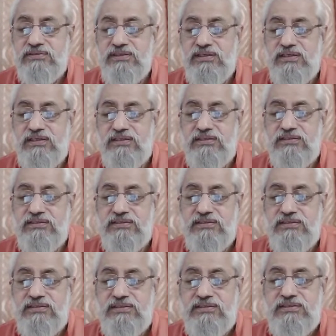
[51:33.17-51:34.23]
Yeah.
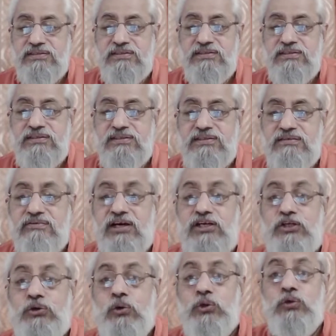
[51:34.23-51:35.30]
Why
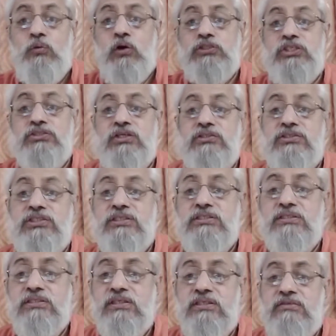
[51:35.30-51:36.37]
do you go to watch a
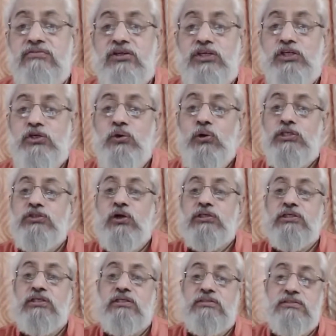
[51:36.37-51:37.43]
sunset when you know it is
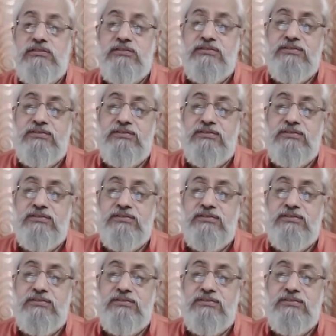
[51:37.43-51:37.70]
not real?